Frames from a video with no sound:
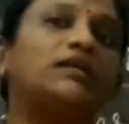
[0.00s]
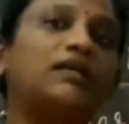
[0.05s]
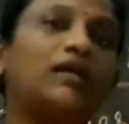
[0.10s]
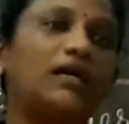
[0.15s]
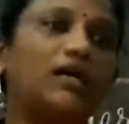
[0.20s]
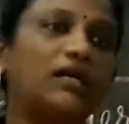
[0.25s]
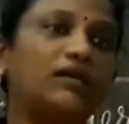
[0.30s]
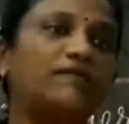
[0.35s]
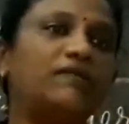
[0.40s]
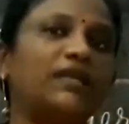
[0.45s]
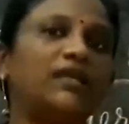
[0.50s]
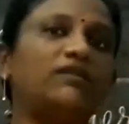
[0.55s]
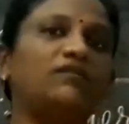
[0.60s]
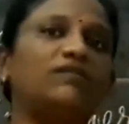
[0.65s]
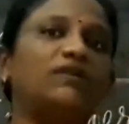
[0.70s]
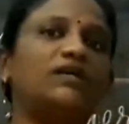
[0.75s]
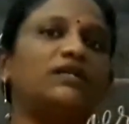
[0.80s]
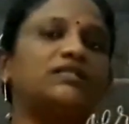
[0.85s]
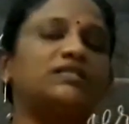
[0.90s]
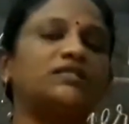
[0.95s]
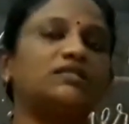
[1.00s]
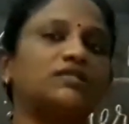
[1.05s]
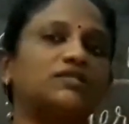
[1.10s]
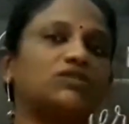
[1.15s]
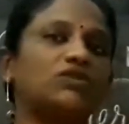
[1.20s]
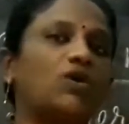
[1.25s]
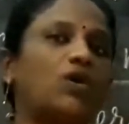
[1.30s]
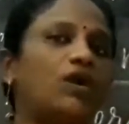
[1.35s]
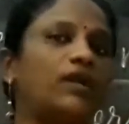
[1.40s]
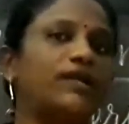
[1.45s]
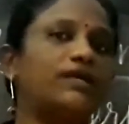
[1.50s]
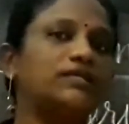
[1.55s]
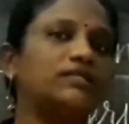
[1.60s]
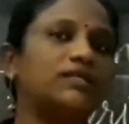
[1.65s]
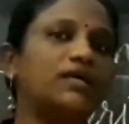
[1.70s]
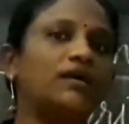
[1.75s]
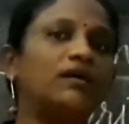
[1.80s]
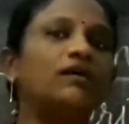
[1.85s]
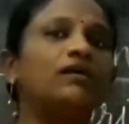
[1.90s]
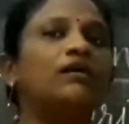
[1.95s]
curved inwards, it is called
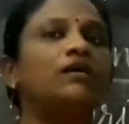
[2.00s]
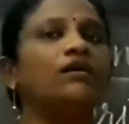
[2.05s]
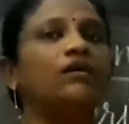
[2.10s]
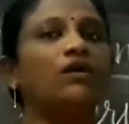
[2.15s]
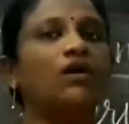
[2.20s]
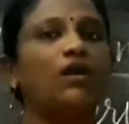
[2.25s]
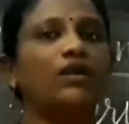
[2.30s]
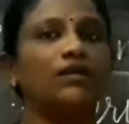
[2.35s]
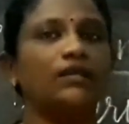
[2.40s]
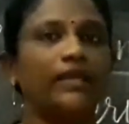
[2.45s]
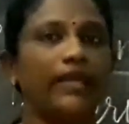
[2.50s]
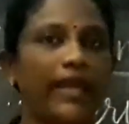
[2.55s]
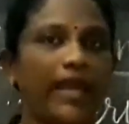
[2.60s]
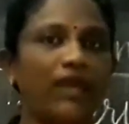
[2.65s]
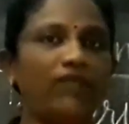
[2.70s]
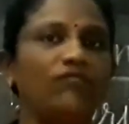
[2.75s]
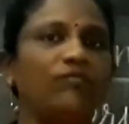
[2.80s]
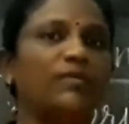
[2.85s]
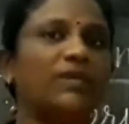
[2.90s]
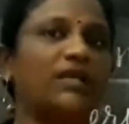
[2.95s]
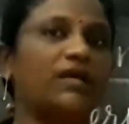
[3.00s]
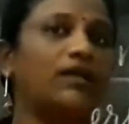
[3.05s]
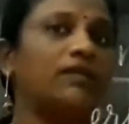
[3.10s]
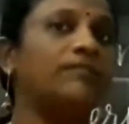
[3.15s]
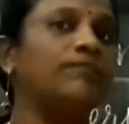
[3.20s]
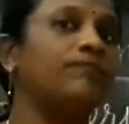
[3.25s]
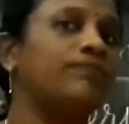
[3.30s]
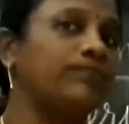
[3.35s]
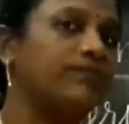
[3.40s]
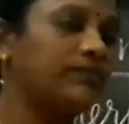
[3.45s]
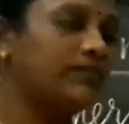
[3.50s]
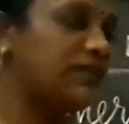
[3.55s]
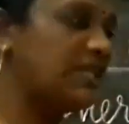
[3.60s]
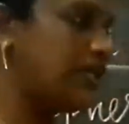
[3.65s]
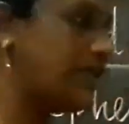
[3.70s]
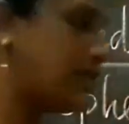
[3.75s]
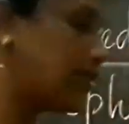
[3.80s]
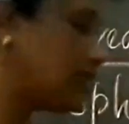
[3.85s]
as a concave mirror. The